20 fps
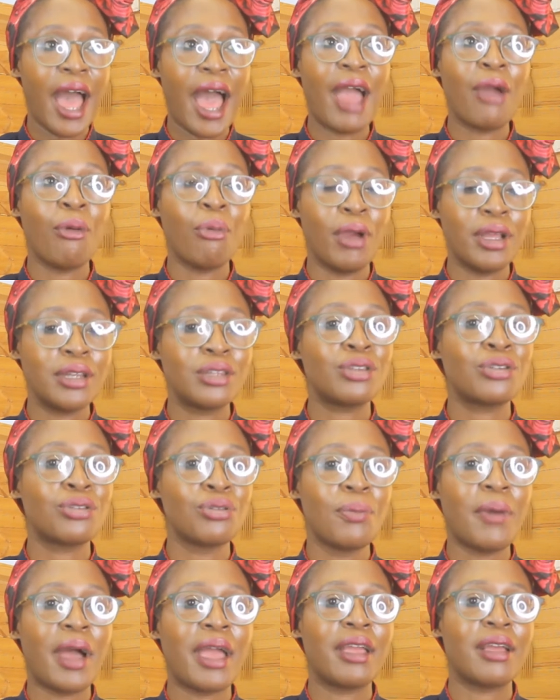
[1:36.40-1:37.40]
I went
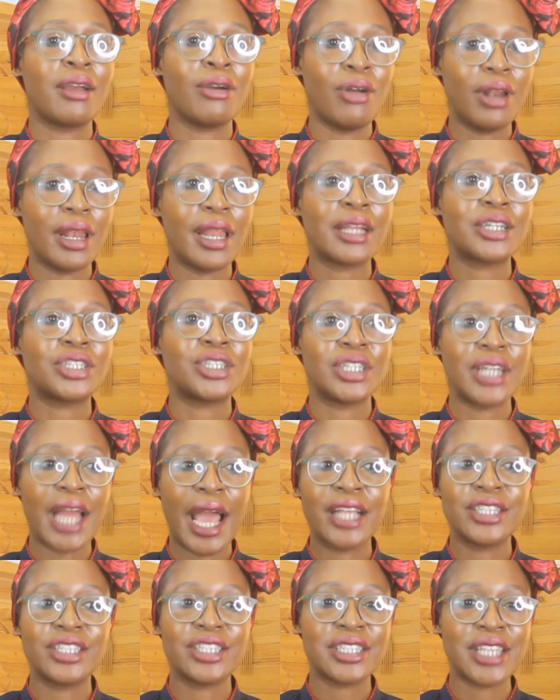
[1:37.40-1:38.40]
through my collection.
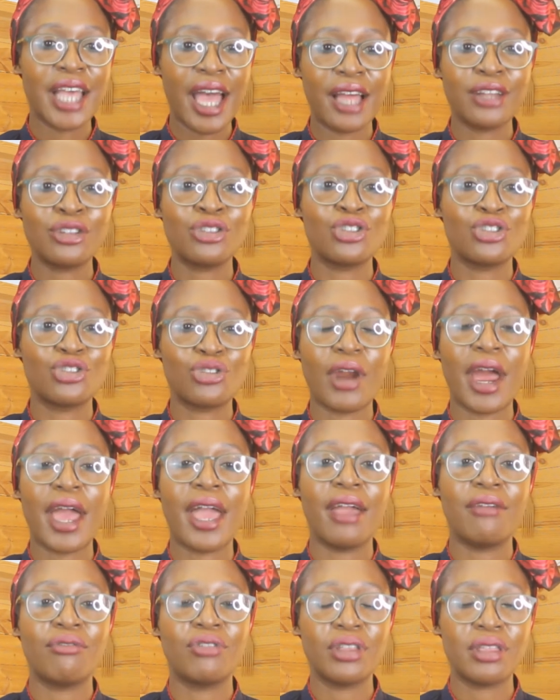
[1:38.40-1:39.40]
I just had to try
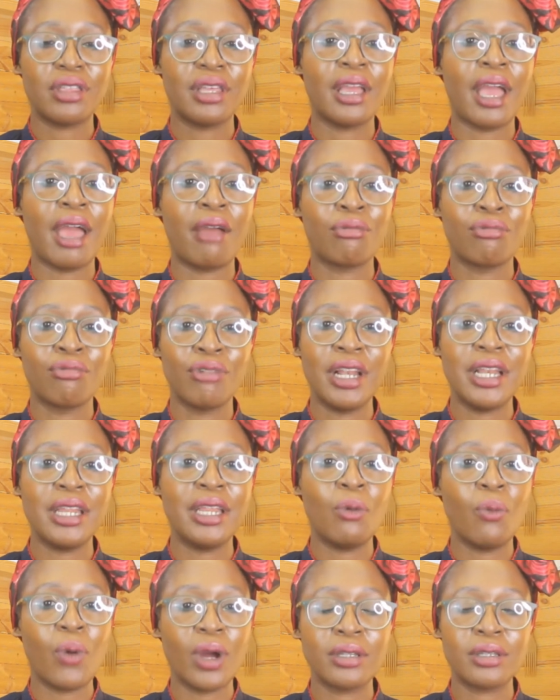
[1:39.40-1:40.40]
everything. I
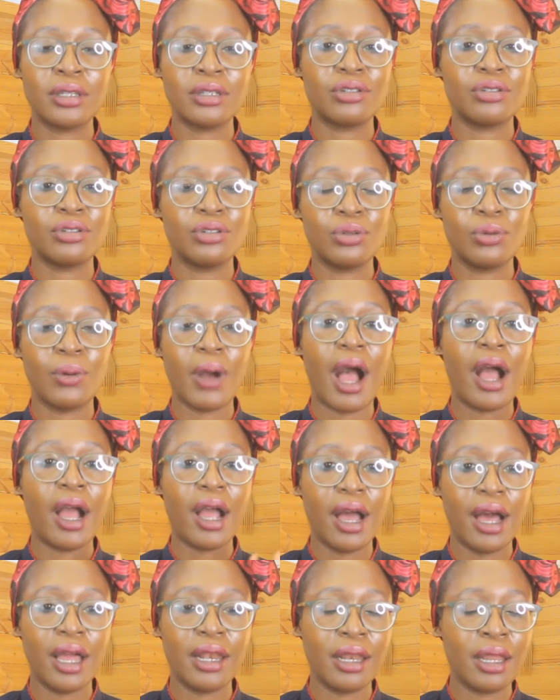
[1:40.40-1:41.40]
really wanted to do a
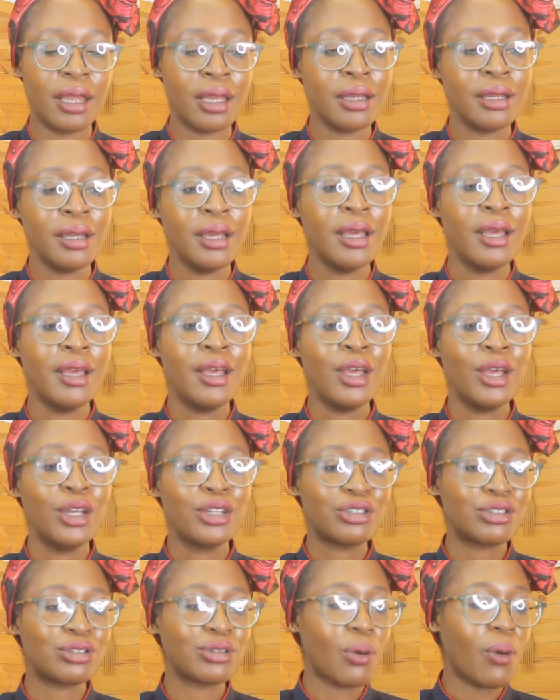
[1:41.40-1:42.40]
culling.
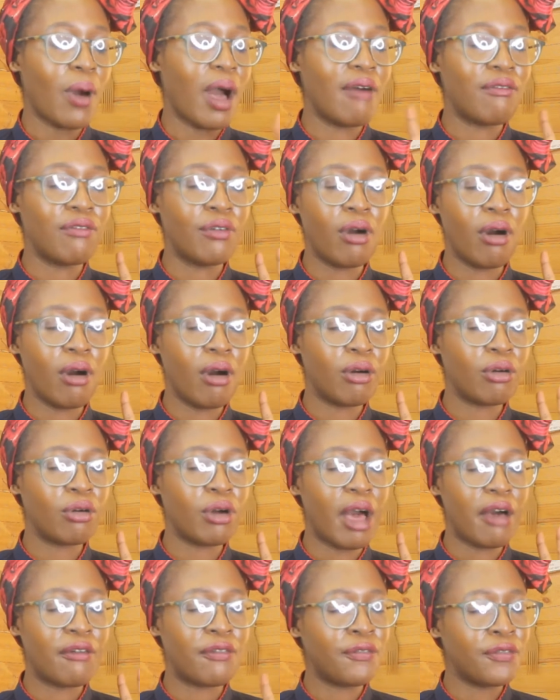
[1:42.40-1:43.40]
So I've got
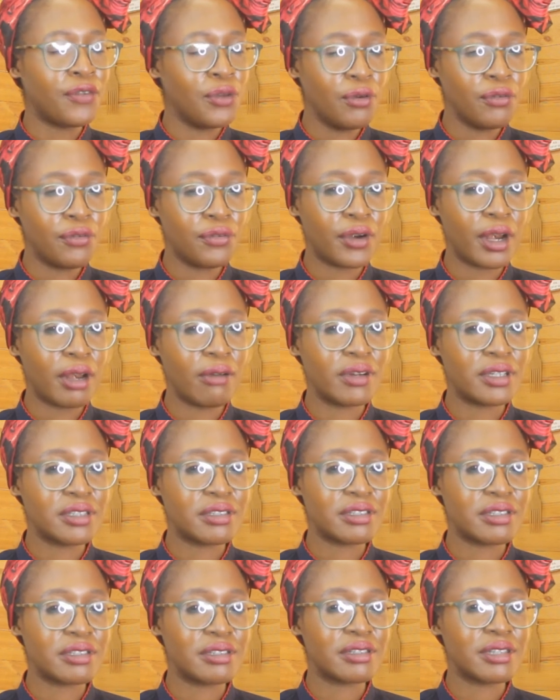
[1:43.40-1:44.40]
a few
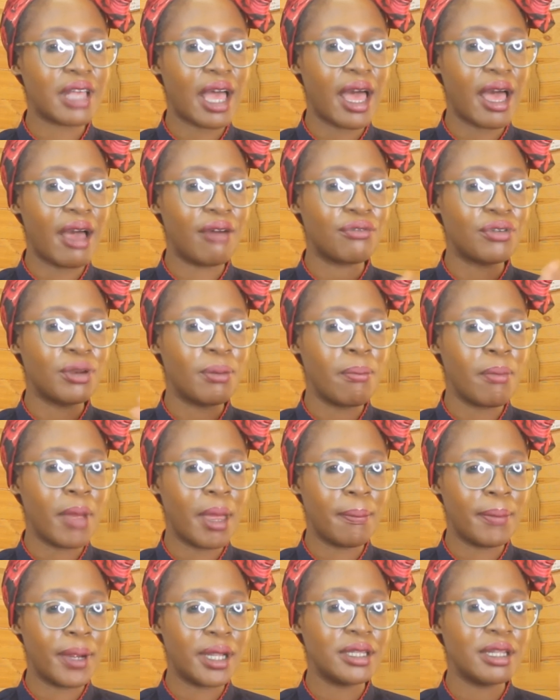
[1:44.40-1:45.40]
fragrances that I've
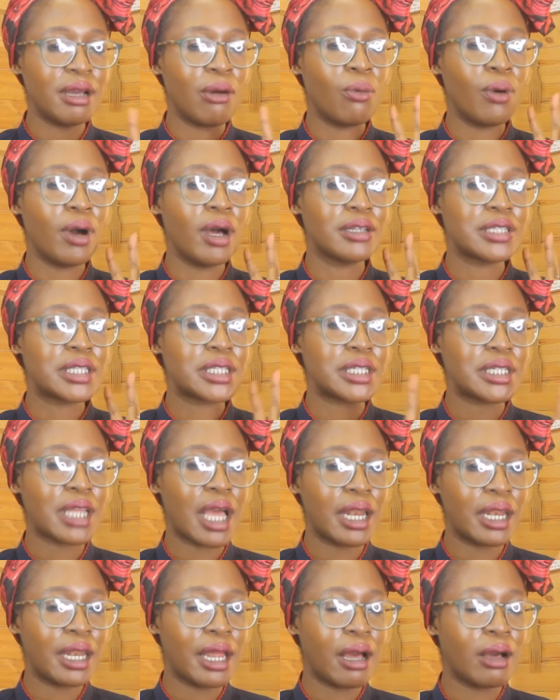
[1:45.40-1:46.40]
remembered that were
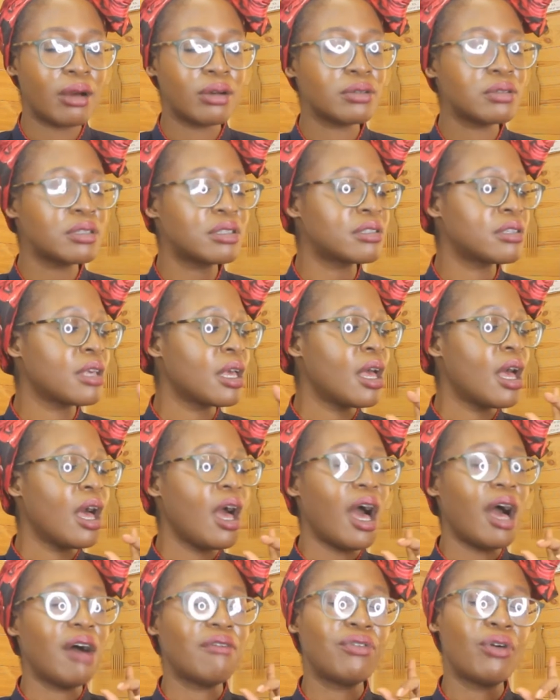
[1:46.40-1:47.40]
standouts.
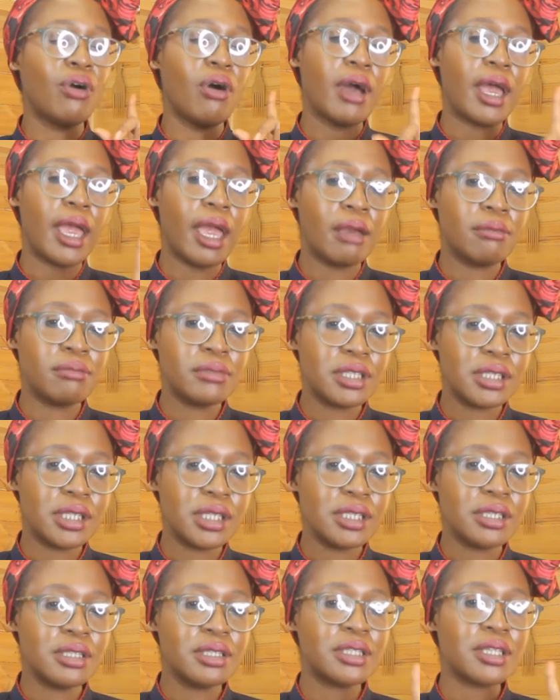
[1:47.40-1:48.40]
I've got
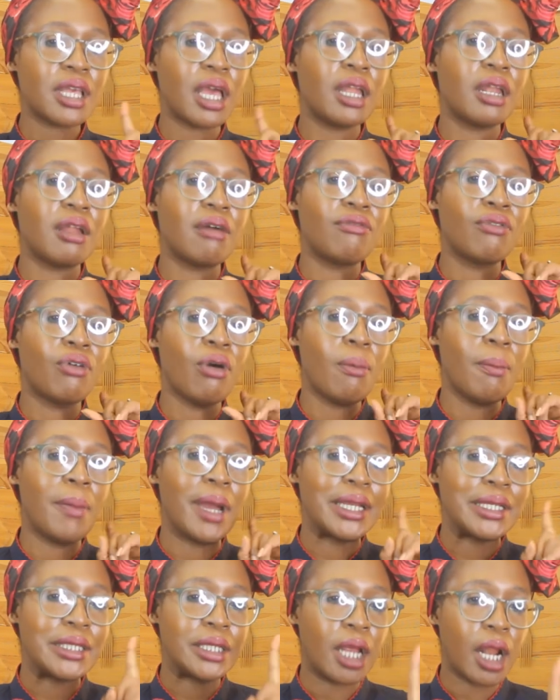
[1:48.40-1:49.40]
empties and I've got
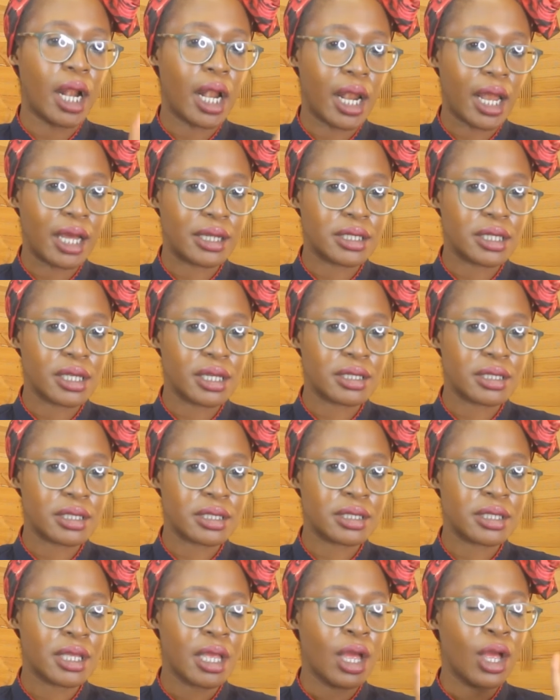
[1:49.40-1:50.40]
my
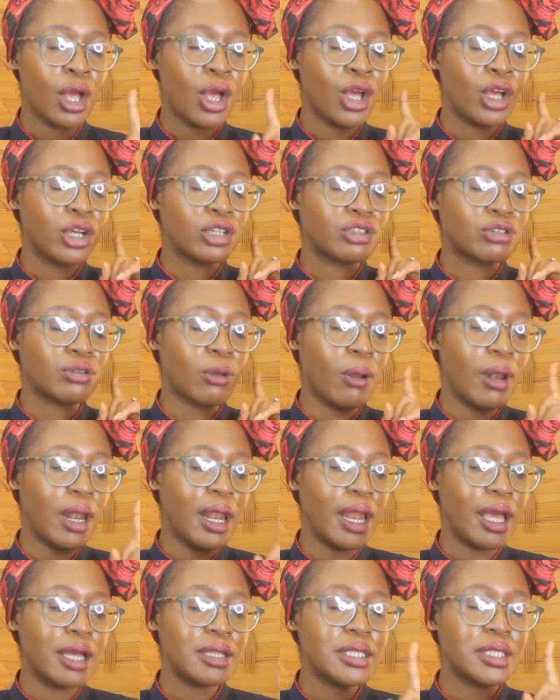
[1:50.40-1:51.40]
declutters. So
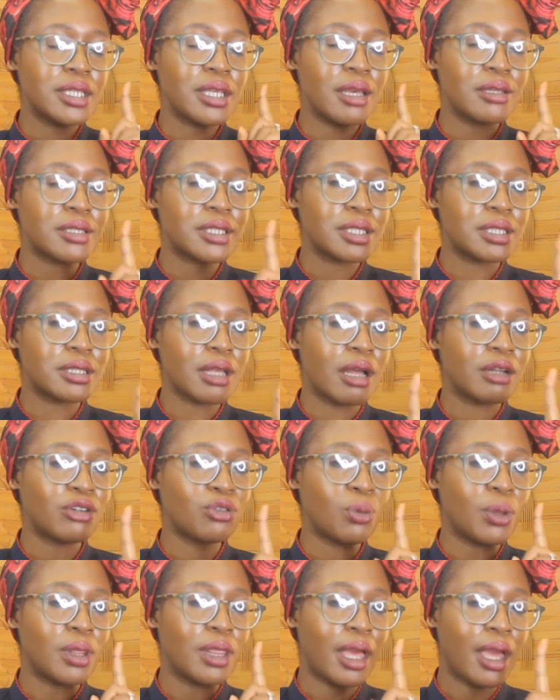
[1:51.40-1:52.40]
let's start
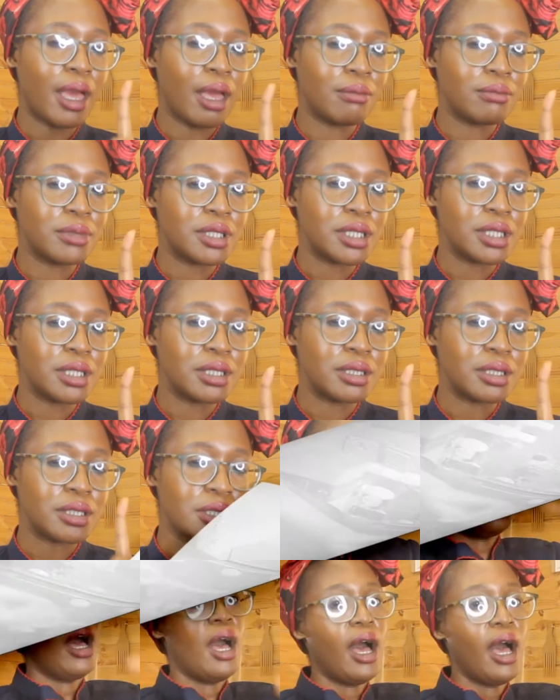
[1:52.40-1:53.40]
with the
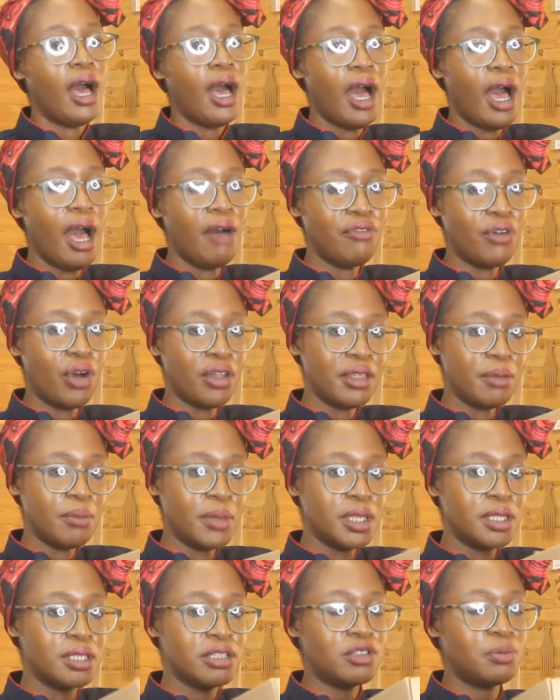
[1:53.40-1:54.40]
empties. I've got them
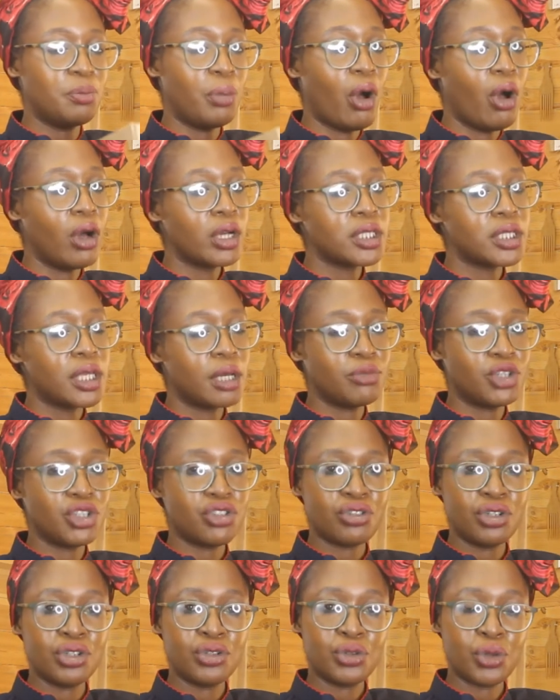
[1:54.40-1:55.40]
in this box. I'm
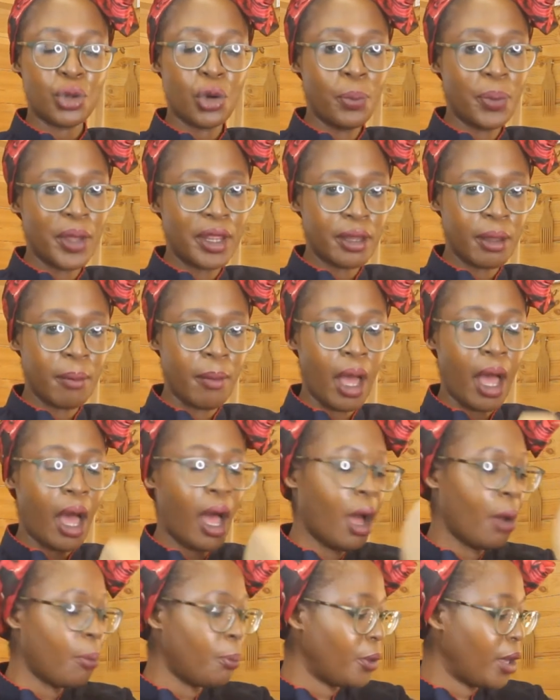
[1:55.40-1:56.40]
just going to open them
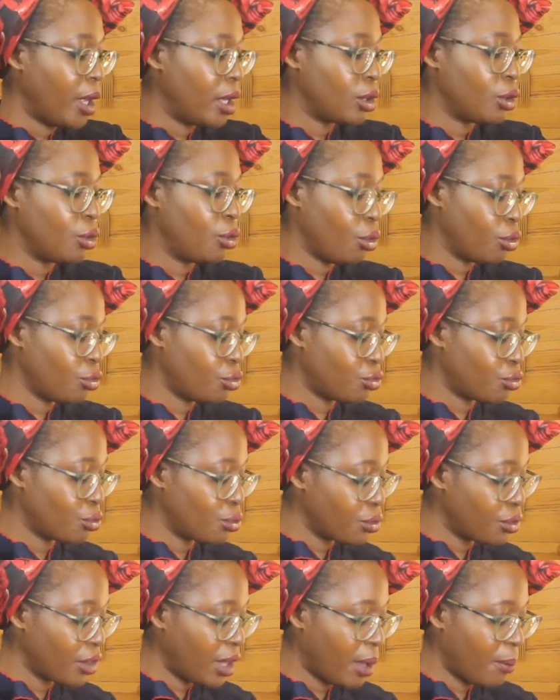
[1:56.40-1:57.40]
up and go
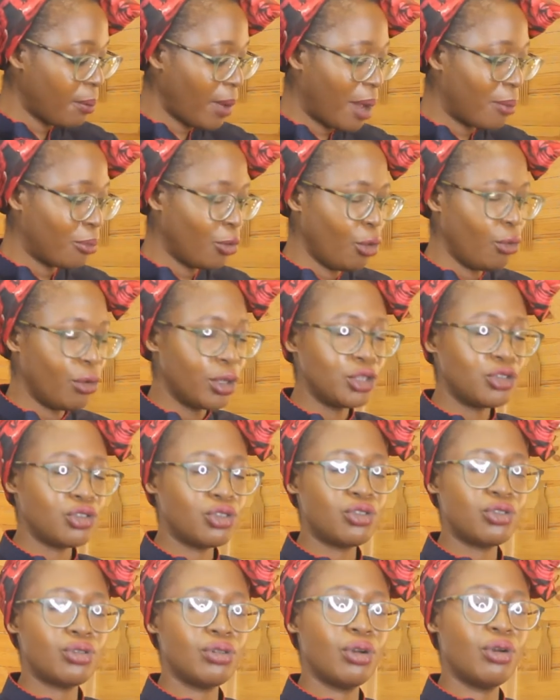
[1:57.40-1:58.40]
through them. I'm not going
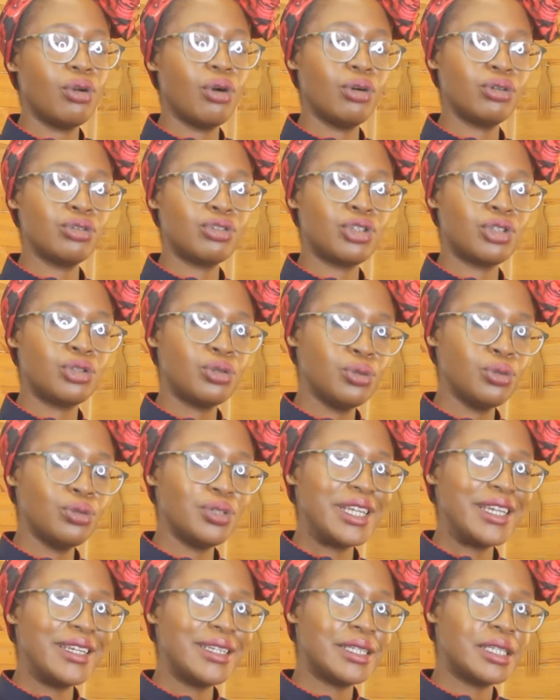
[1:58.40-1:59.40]
to go
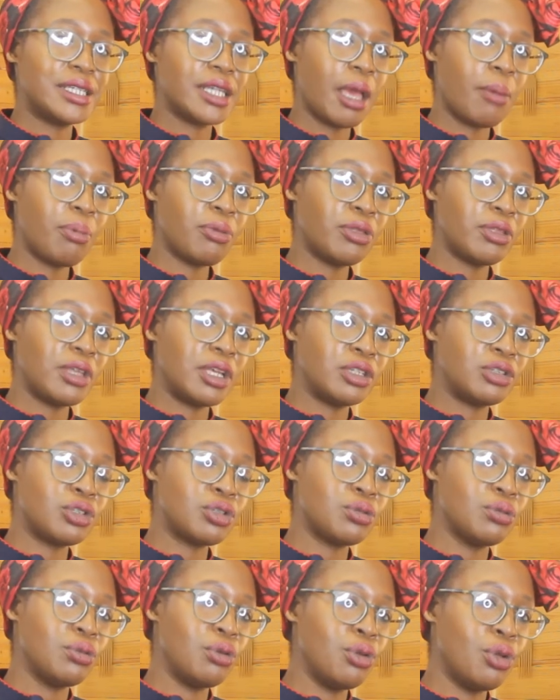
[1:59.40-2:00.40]
too in-depth
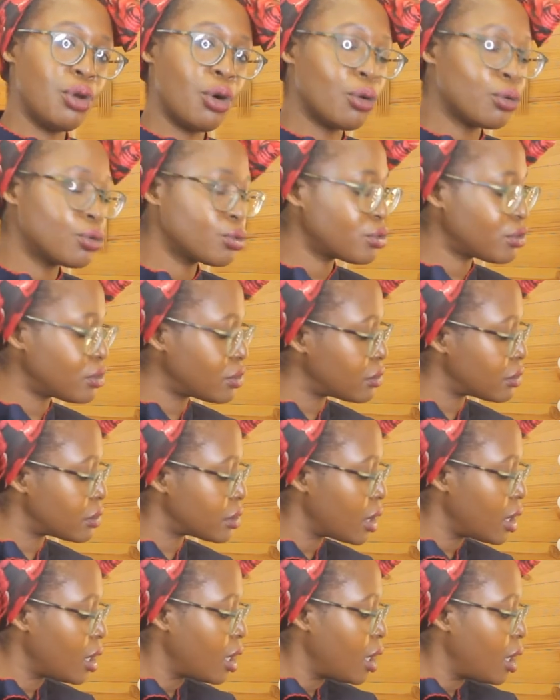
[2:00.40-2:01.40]
into notes.